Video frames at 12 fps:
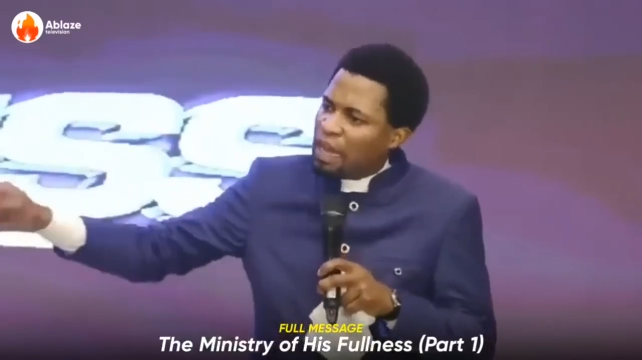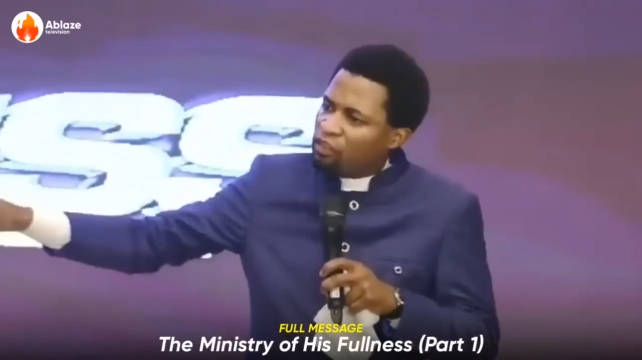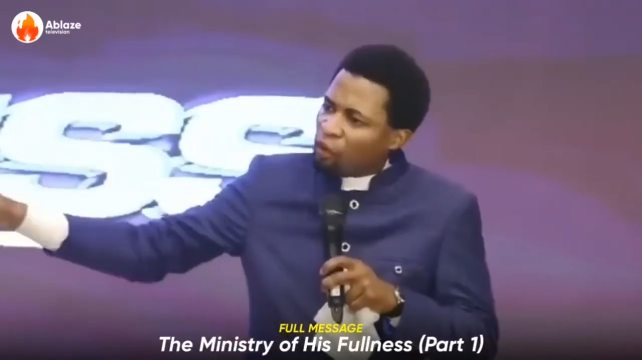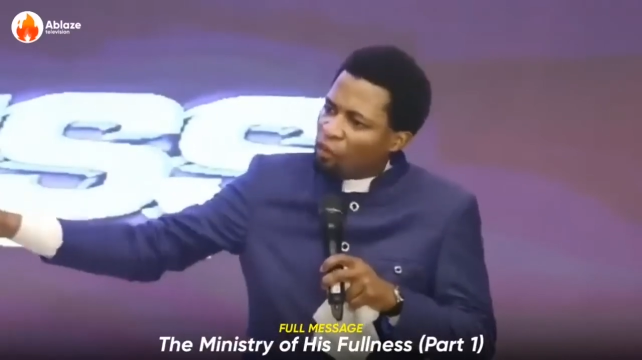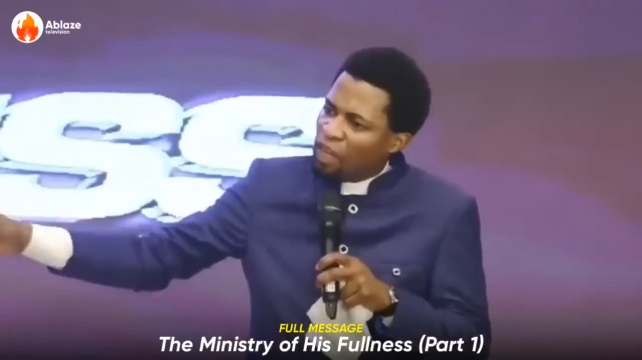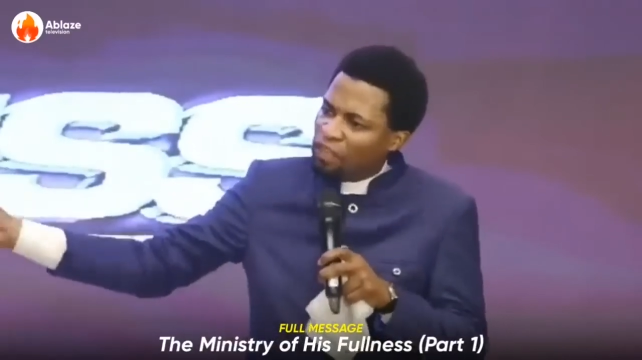
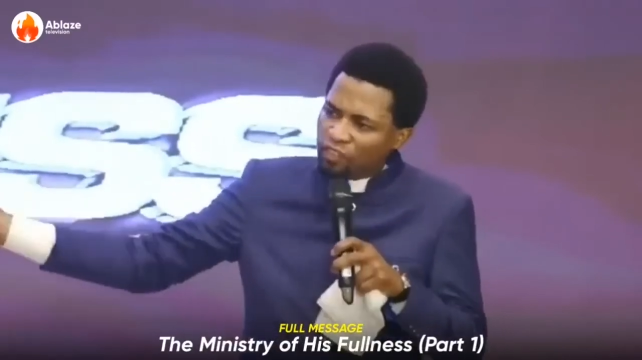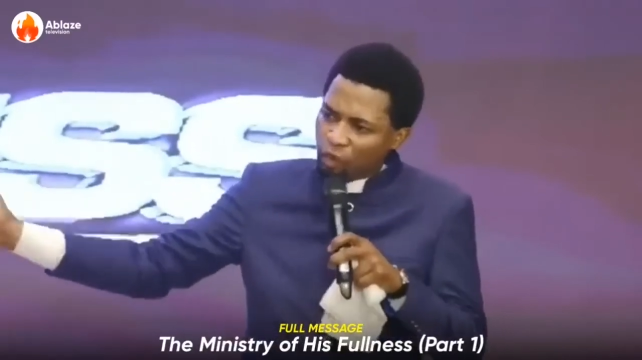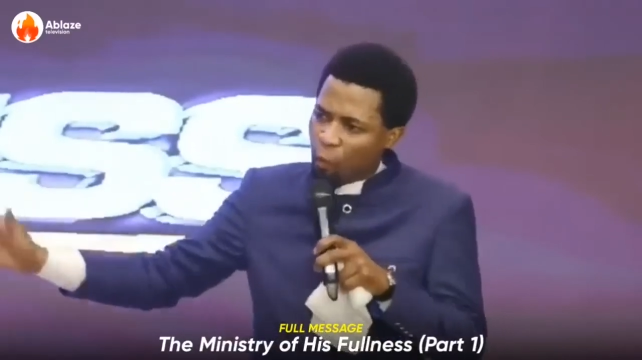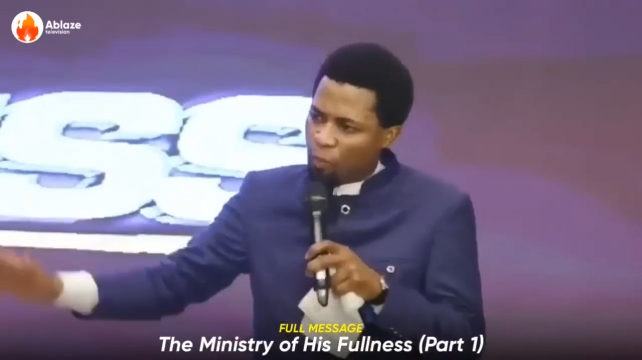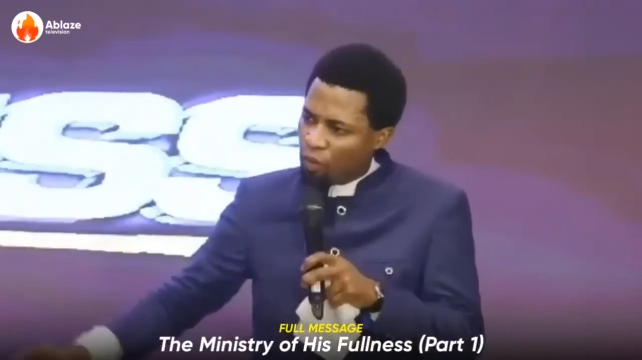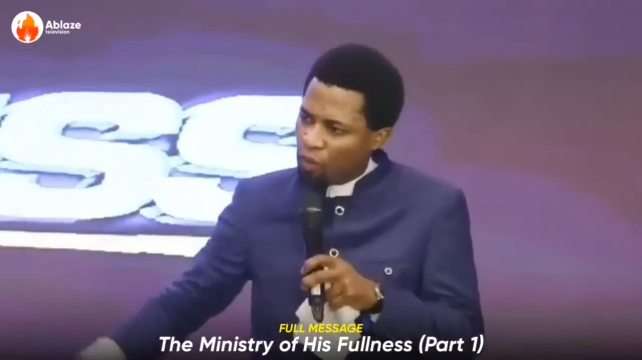gates of
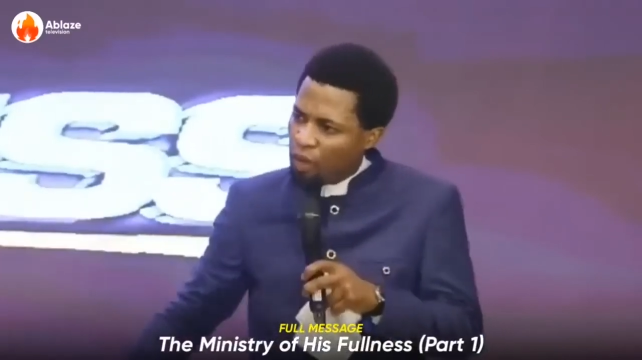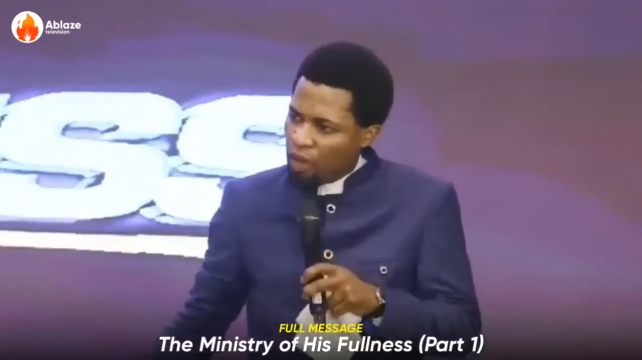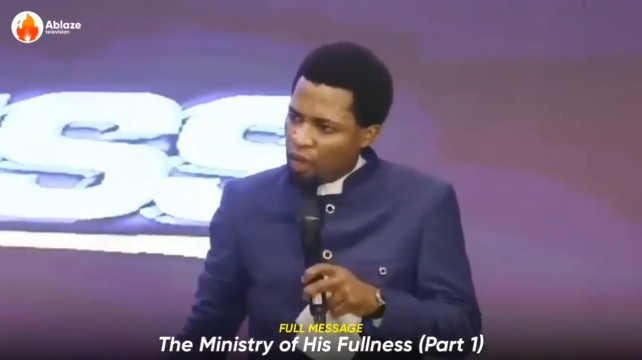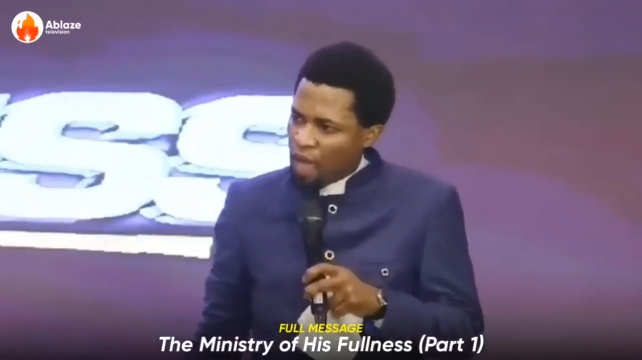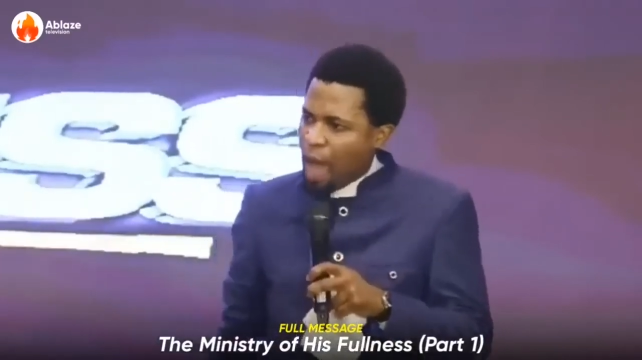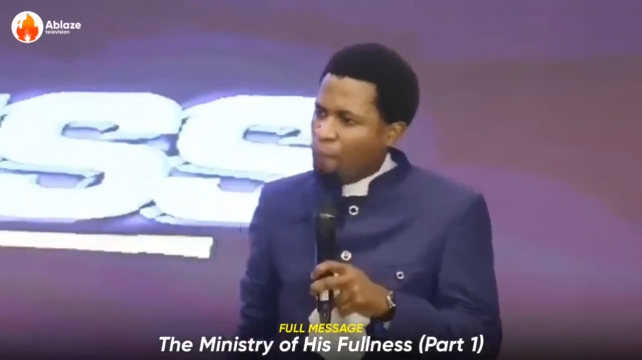Hades open
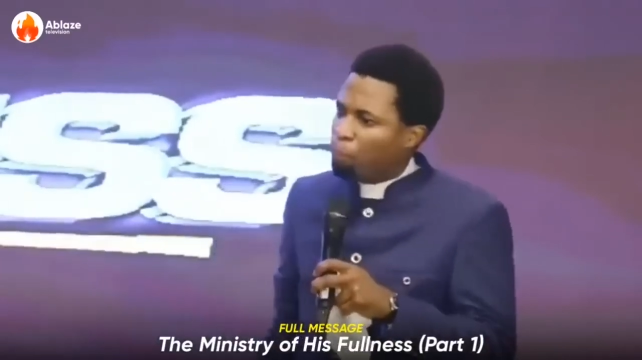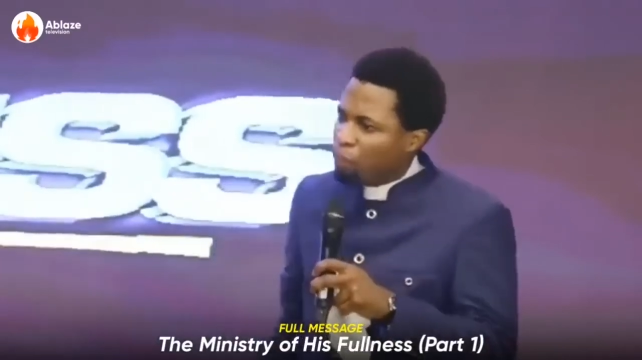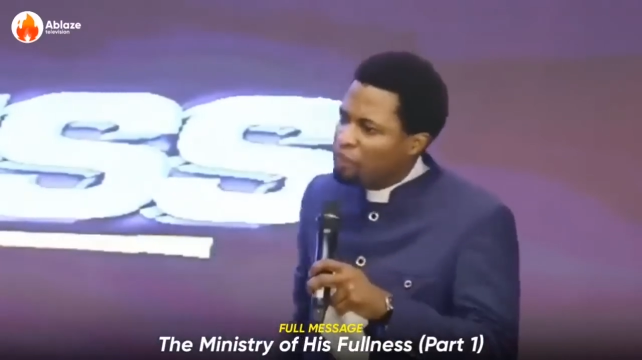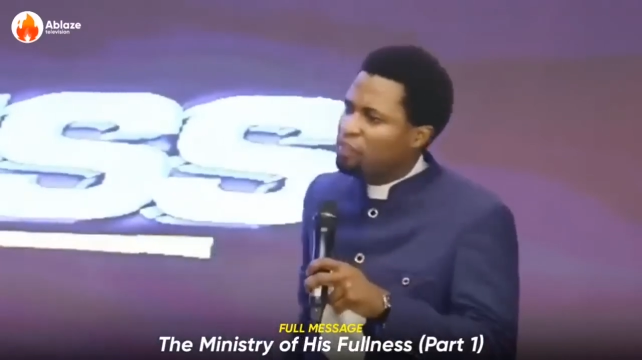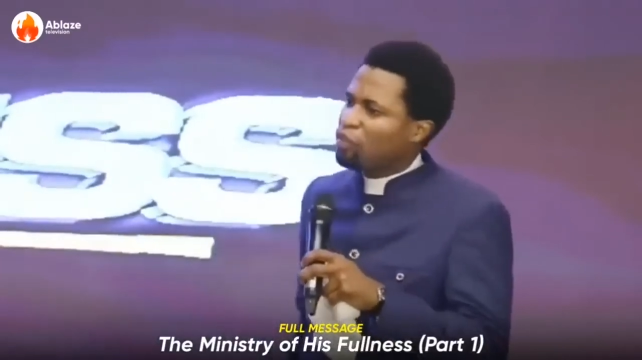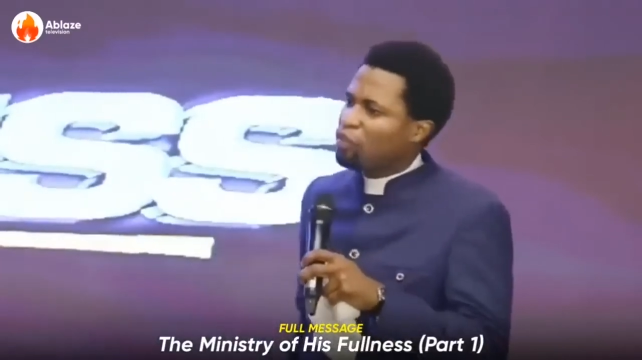and
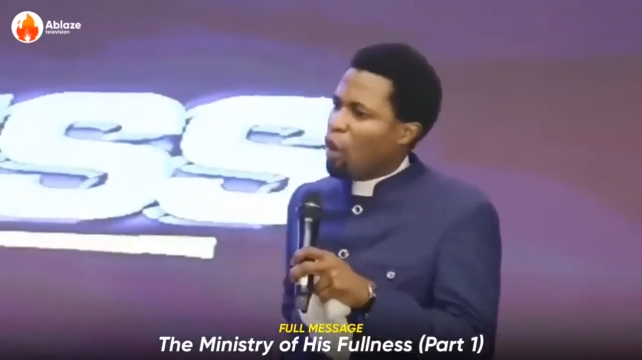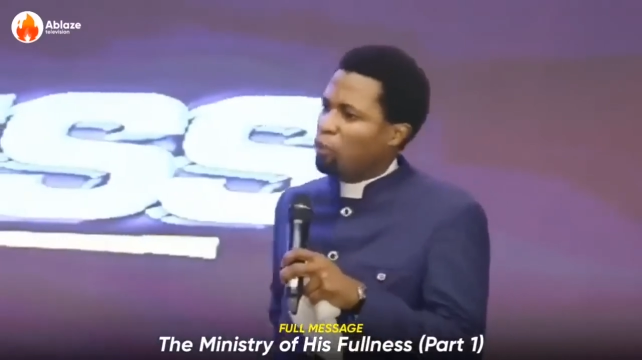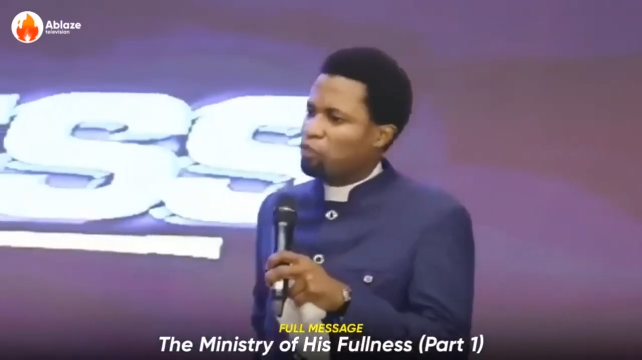princes